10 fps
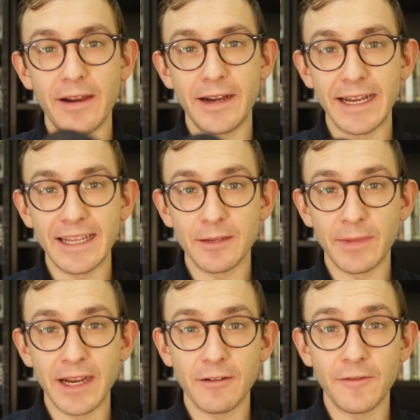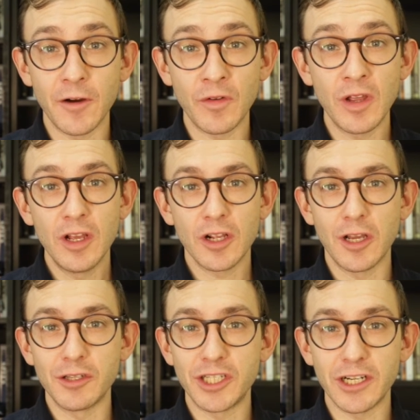you're gonna get the microphone
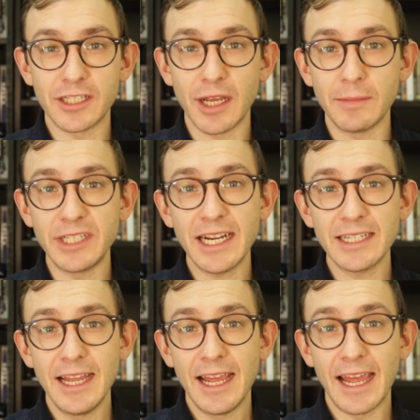close to your subject,